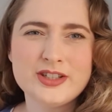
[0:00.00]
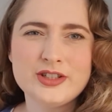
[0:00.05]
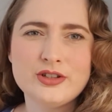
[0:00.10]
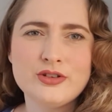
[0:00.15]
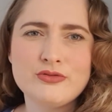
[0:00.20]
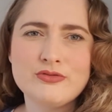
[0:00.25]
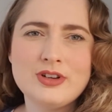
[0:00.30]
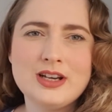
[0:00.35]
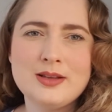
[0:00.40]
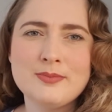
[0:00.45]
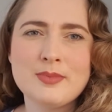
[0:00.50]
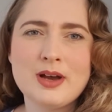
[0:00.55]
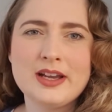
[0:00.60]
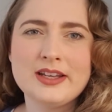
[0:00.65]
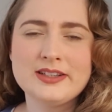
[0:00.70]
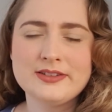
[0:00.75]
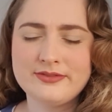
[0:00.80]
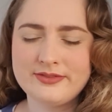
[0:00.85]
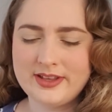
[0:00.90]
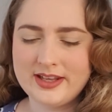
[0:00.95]
don't really
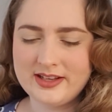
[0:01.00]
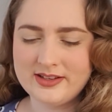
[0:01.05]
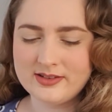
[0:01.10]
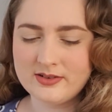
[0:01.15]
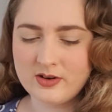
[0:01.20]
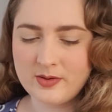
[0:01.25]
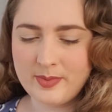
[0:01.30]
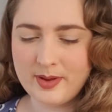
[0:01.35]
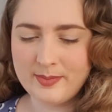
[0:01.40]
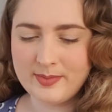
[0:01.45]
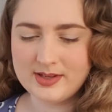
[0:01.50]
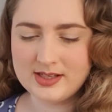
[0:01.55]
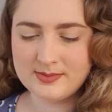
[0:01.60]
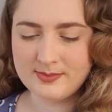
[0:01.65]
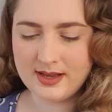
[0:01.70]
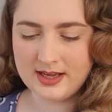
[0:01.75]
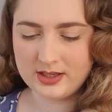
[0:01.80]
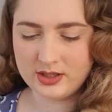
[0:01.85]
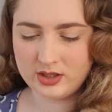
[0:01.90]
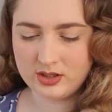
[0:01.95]
mind if things are a bit
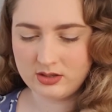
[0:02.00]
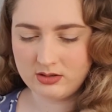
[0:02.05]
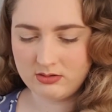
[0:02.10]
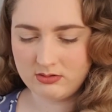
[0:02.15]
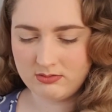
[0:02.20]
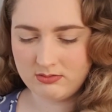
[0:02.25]
mismatched,